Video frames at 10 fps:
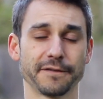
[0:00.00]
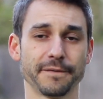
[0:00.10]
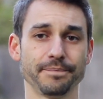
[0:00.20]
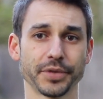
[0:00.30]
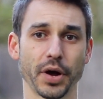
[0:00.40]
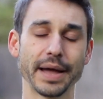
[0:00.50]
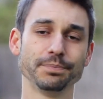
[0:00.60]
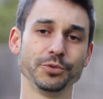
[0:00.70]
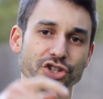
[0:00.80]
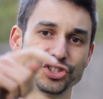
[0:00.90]
All right,
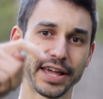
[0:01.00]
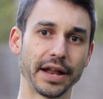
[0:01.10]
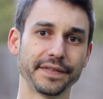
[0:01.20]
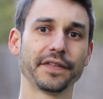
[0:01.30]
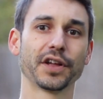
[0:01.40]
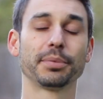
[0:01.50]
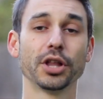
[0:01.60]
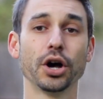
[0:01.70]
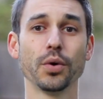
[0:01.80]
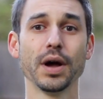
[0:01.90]
you can check it out down there
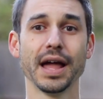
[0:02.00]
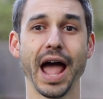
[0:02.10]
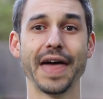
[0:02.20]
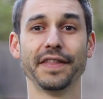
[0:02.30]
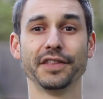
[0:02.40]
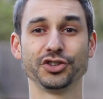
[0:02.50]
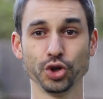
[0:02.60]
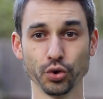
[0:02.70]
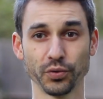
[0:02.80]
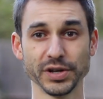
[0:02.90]
below, and then the
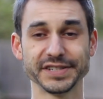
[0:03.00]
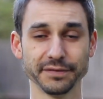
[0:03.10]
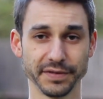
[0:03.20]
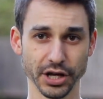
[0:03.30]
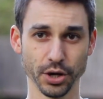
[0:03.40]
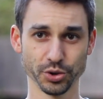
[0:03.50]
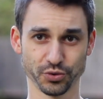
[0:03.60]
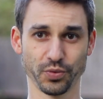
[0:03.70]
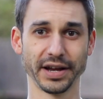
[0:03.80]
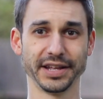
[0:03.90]
two recent
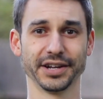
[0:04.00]
videos right